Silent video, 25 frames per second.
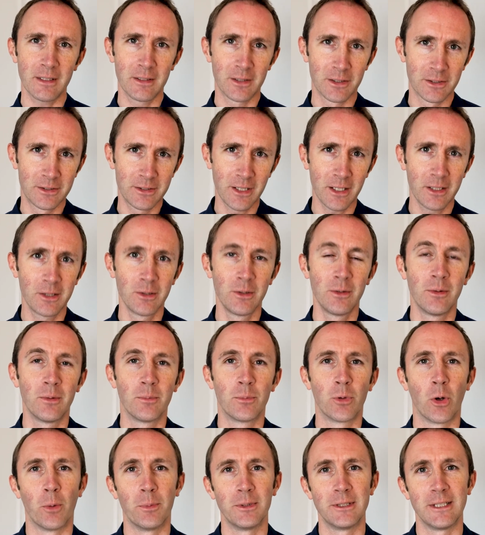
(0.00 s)
The
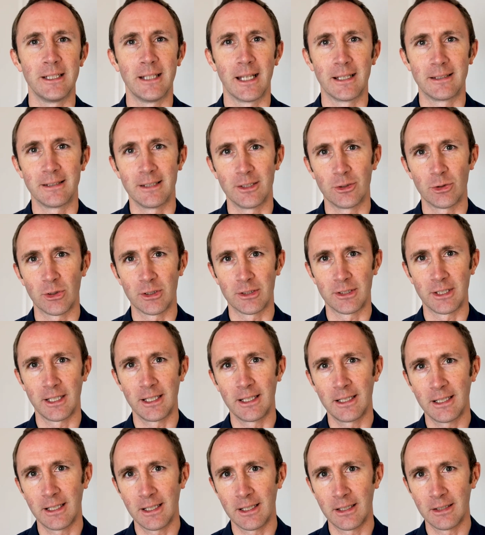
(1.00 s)
second property that's
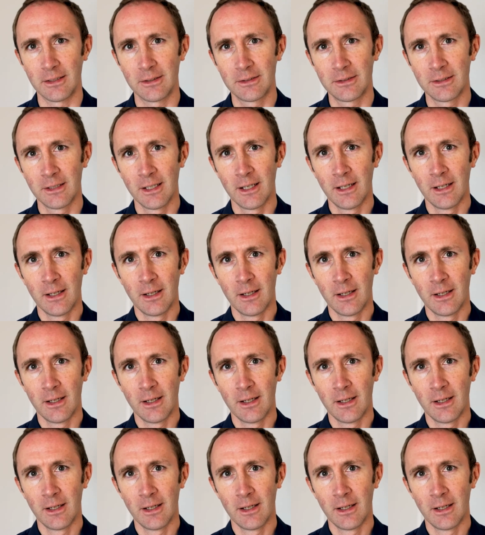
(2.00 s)
interesting is